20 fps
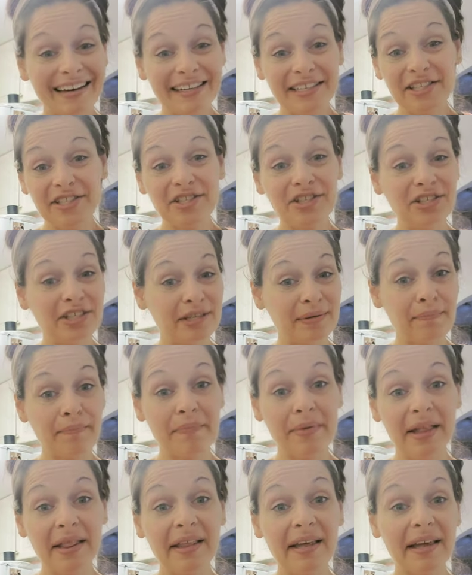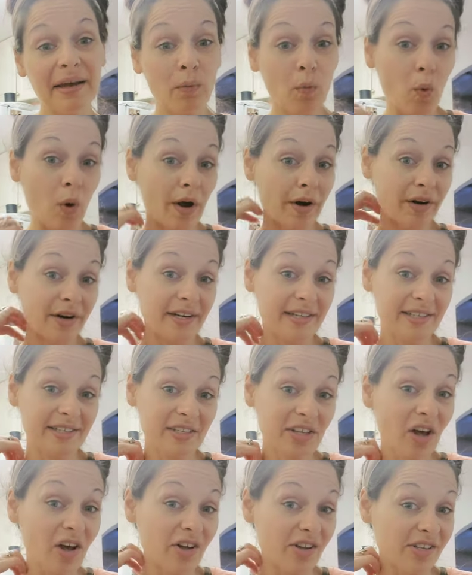and it's just millet, water, and
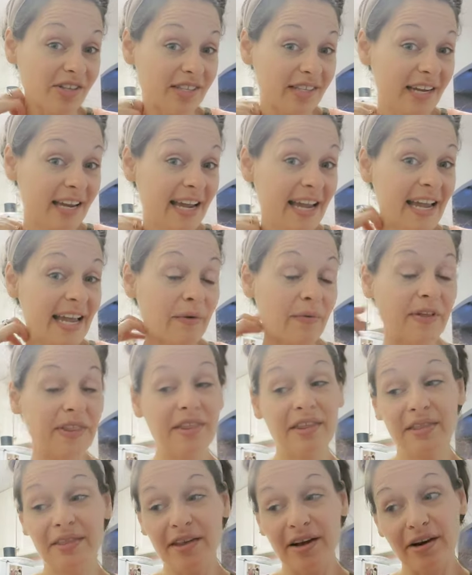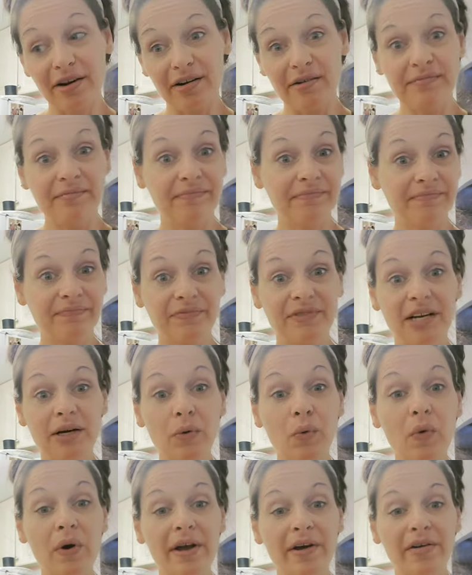salt with their their
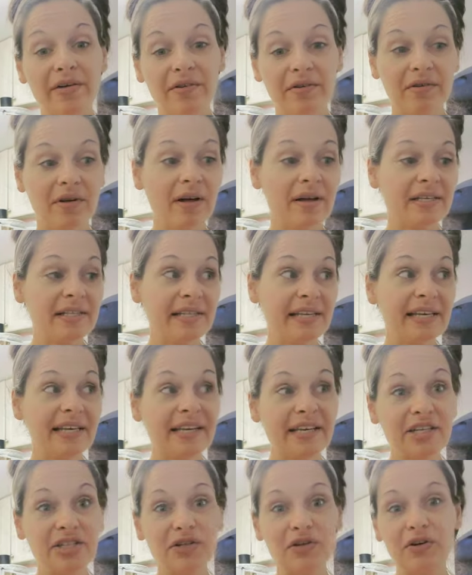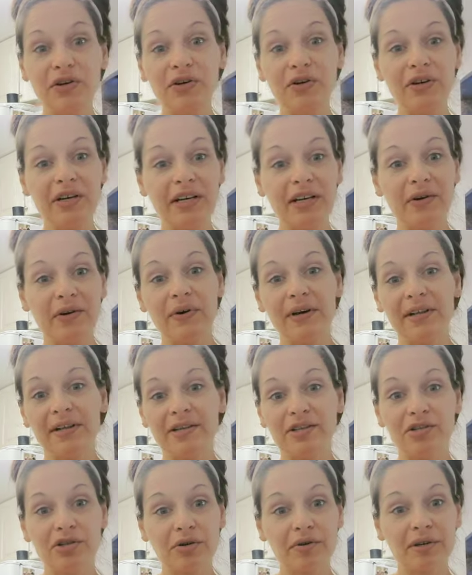oil. Uh, Zya can do coconut oil
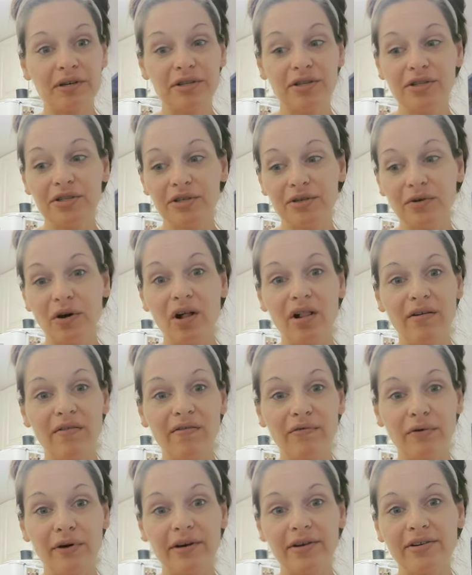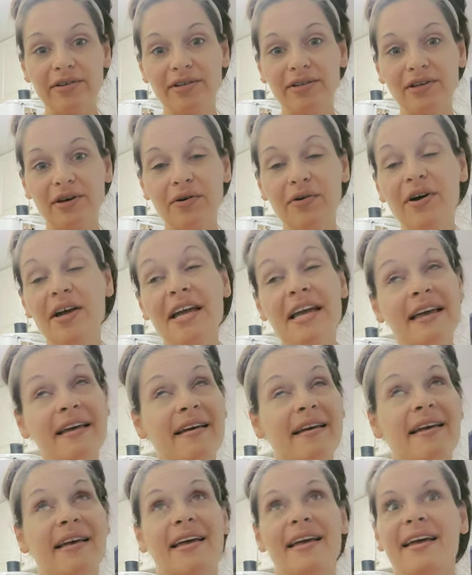and Joe can do olive oil. So
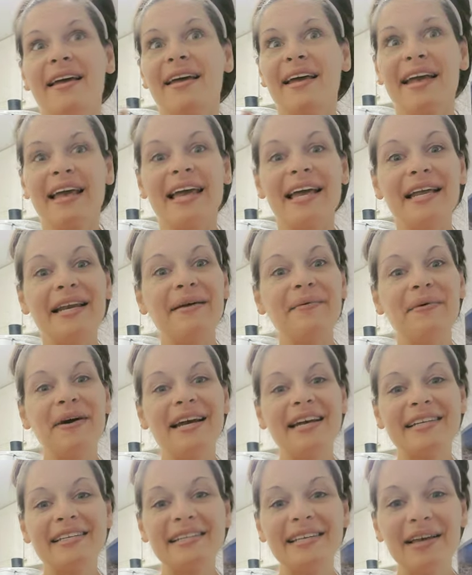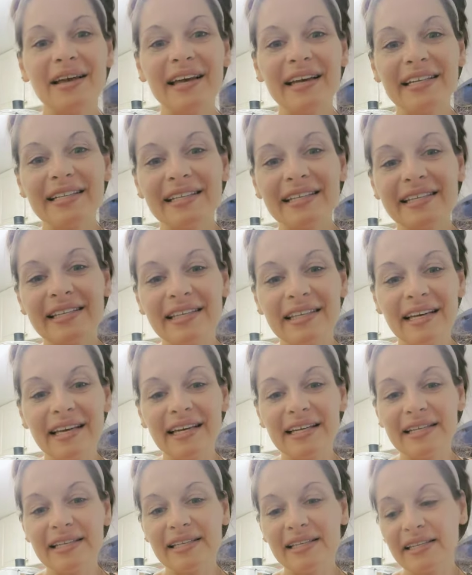anyways, it's
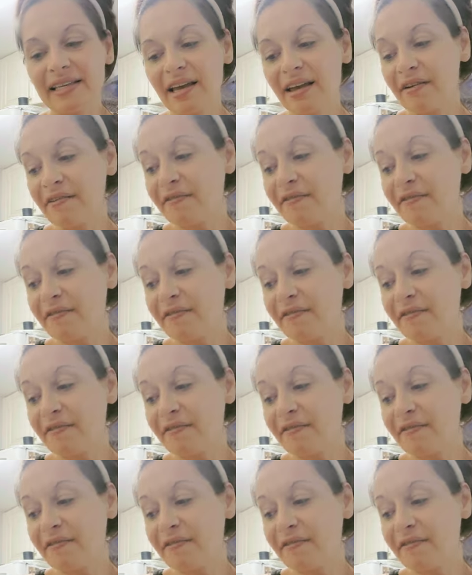it's